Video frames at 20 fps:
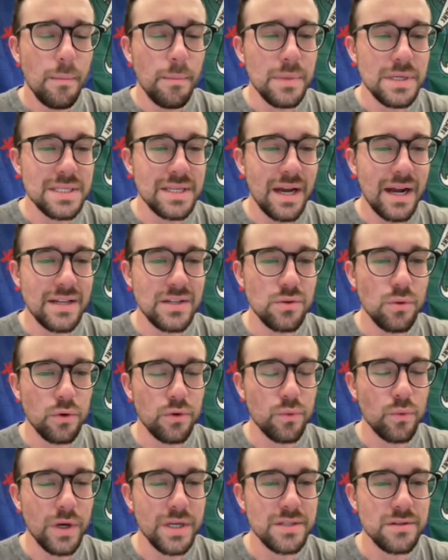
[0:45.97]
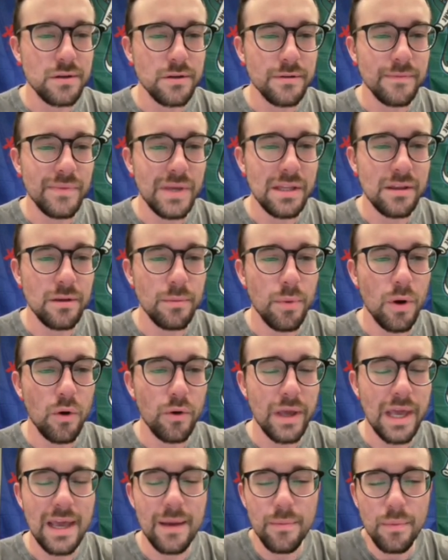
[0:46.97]
besides Northwestern in the
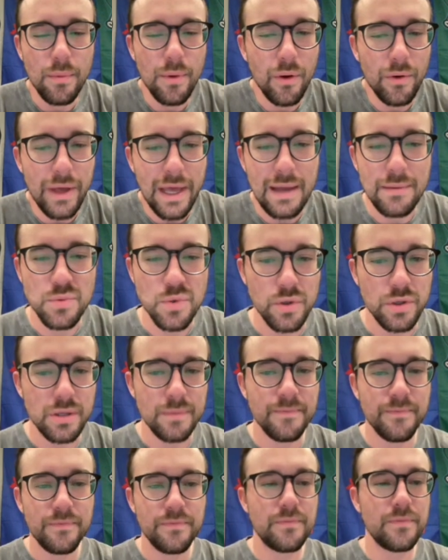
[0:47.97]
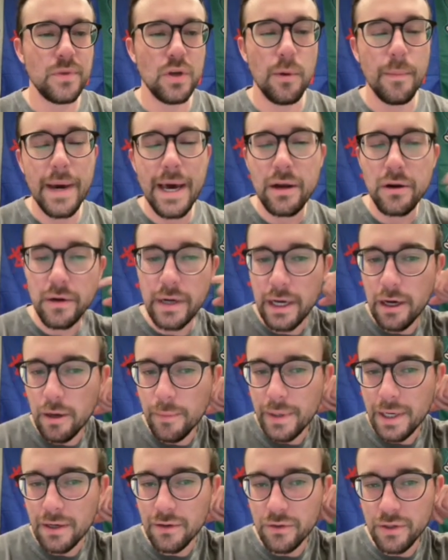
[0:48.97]
bowl game. The bowl games really don't matter now,
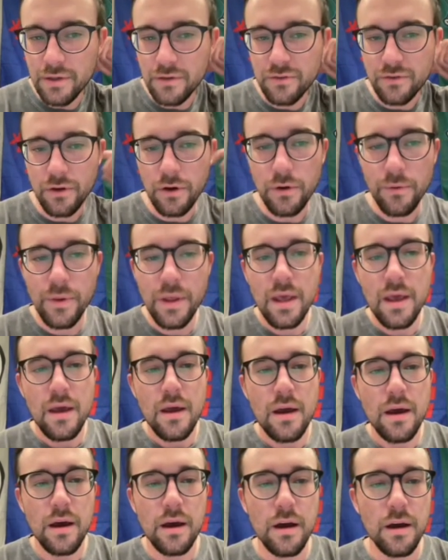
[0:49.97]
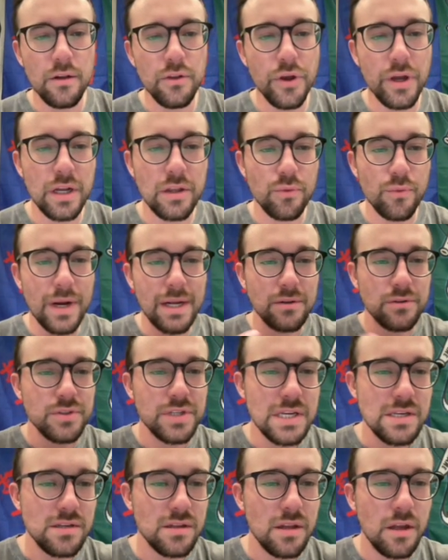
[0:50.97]
apparently. So looking at the regular
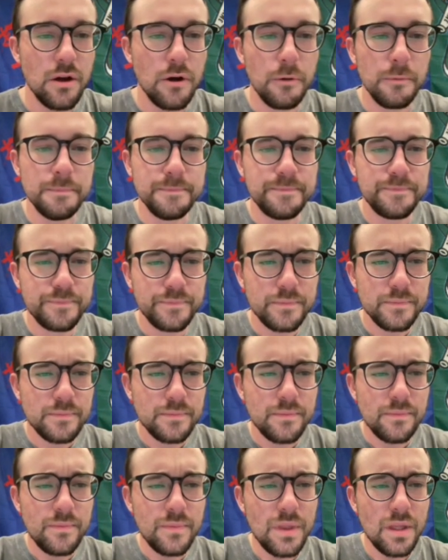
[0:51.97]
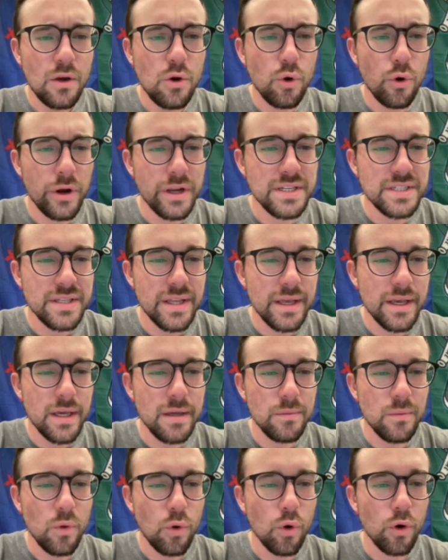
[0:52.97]
season, though, Oregon
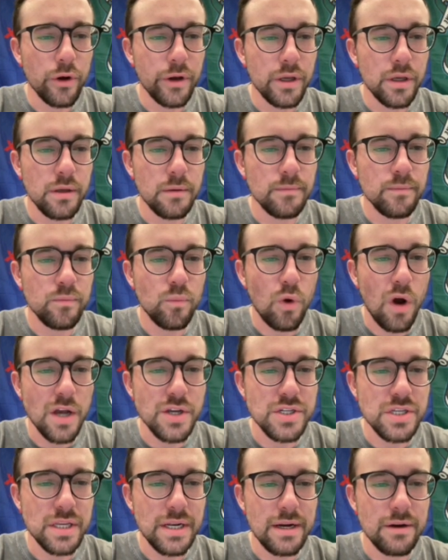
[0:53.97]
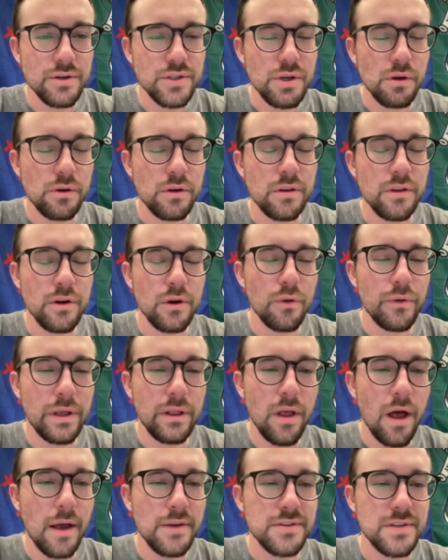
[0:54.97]
State, Oregon, Washington, Arizona, their only
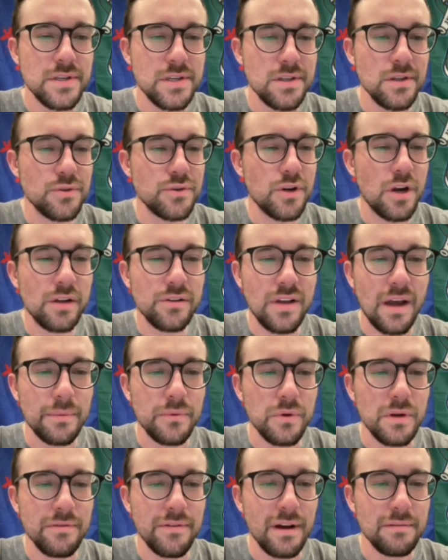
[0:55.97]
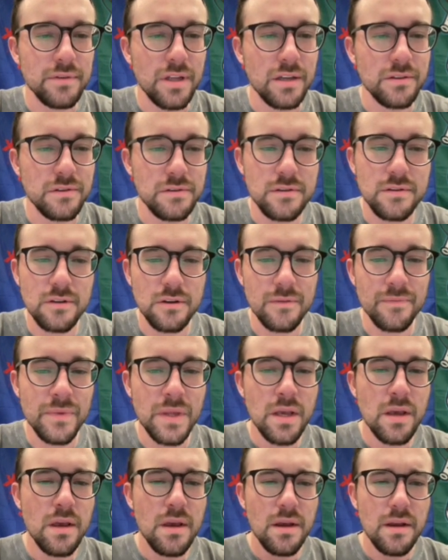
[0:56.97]
losses, and those are all top 25 losses. So
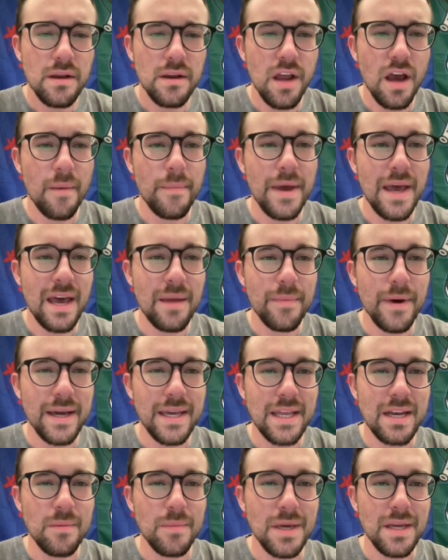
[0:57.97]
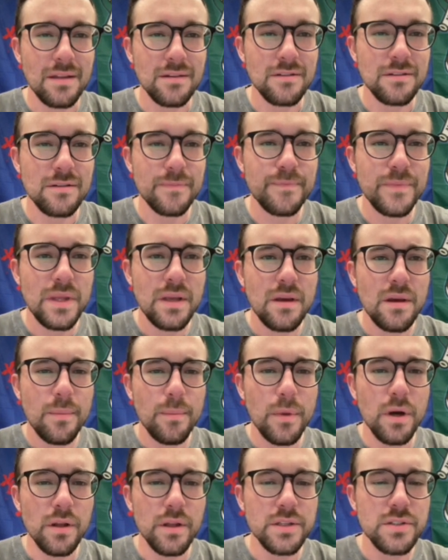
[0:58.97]
not bad by any means.
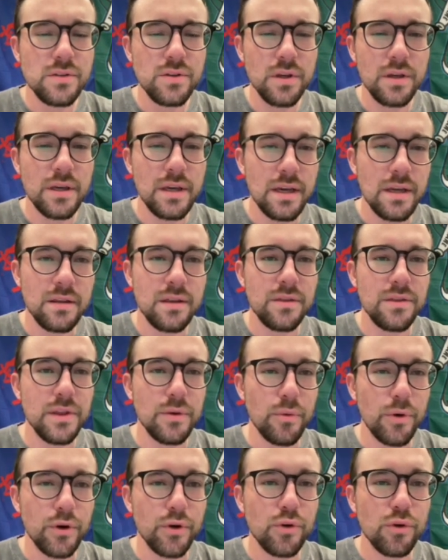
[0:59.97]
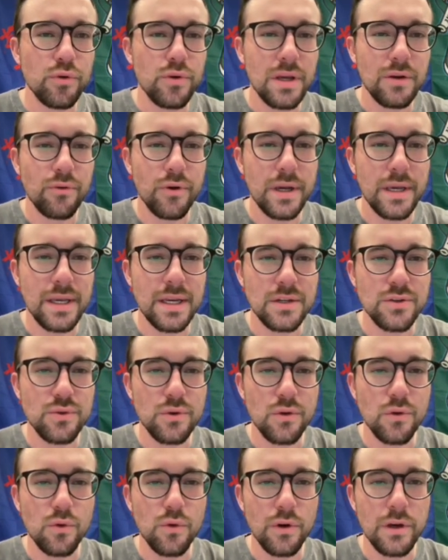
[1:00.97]
But let's look at the recruiting rankings
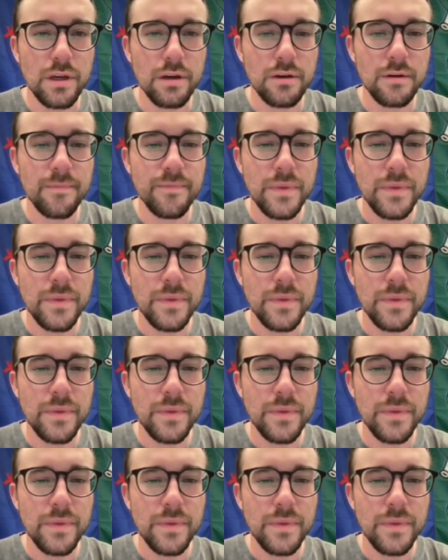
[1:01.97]
real quick.